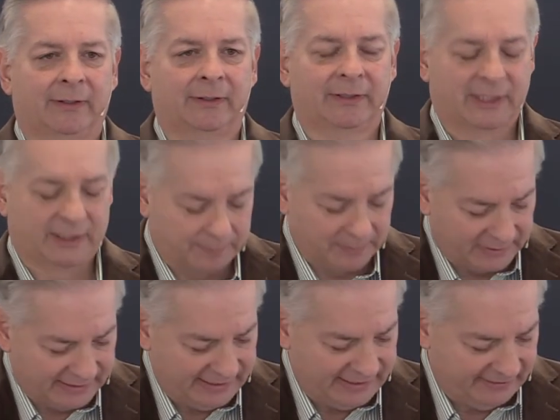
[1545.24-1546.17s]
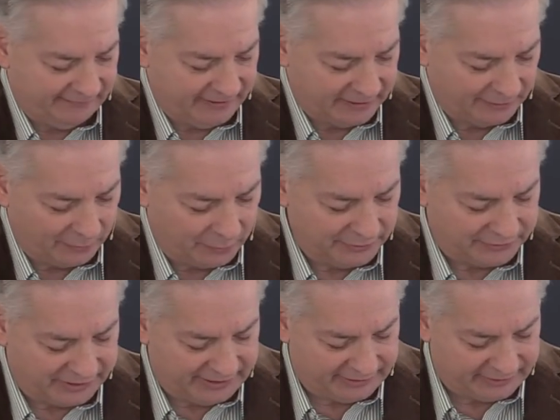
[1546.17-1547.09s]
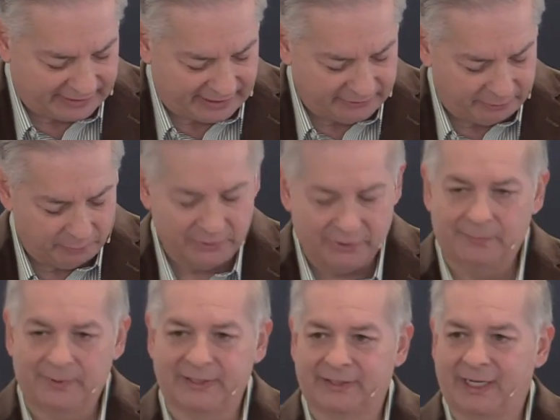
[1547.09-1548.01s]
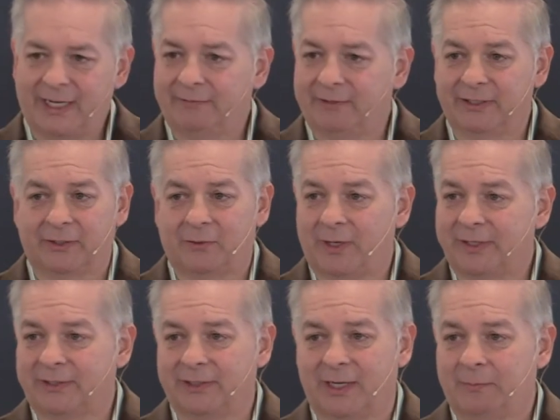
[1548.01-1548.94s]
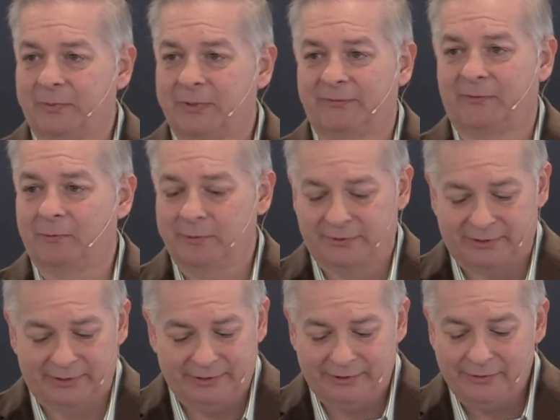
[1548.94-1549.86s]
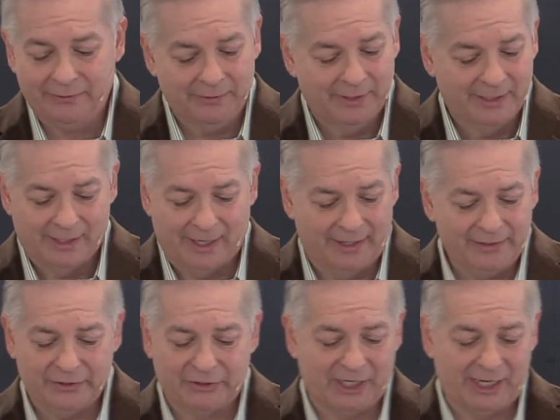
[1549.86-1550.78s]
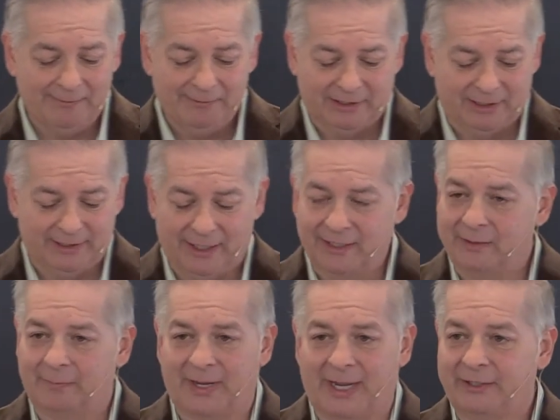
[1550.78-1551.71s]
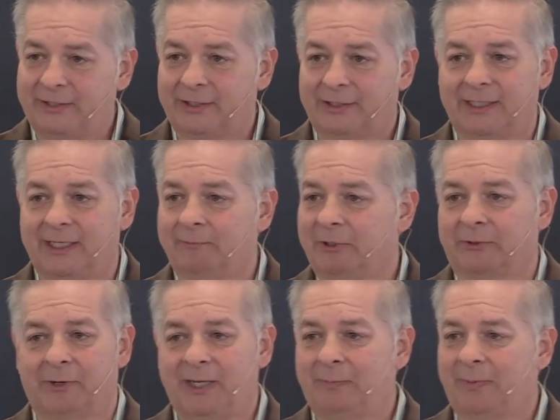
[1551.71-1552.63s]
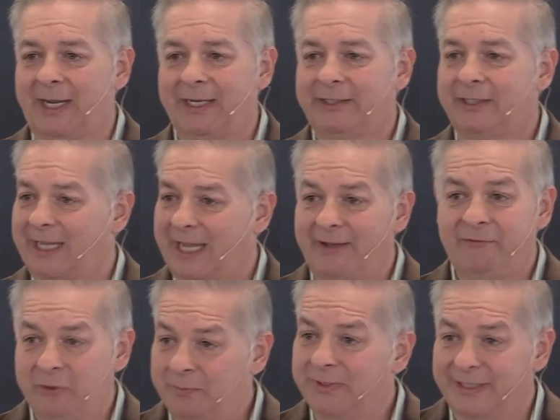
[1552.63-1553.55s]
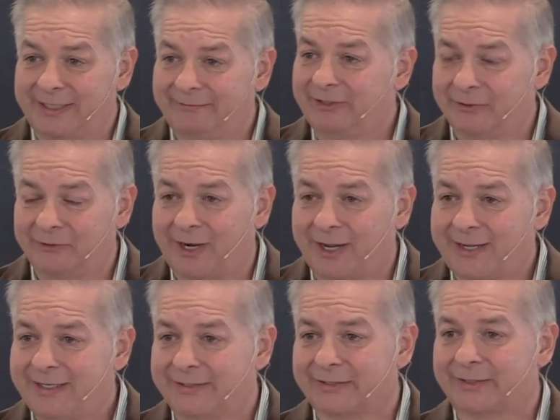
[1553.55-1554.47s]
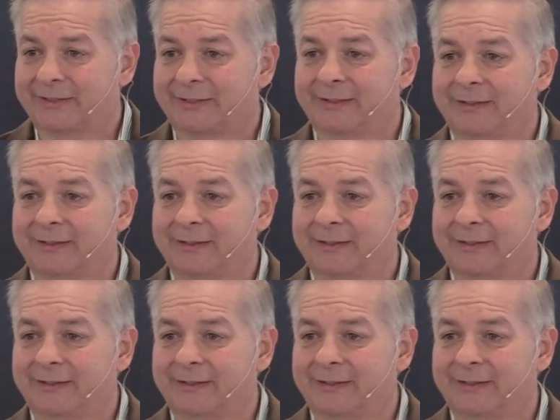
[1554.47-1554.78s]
It says, believe in the Lord Jesus and you will be saved. And the question I put forward to you unashamedly, unabashedly, and with great passion have you believed in Christ?